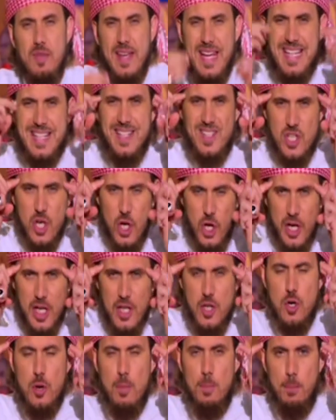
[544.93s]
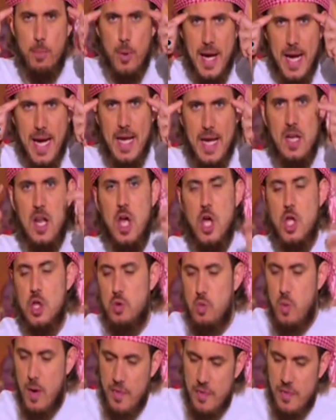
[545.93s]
exerted your brain to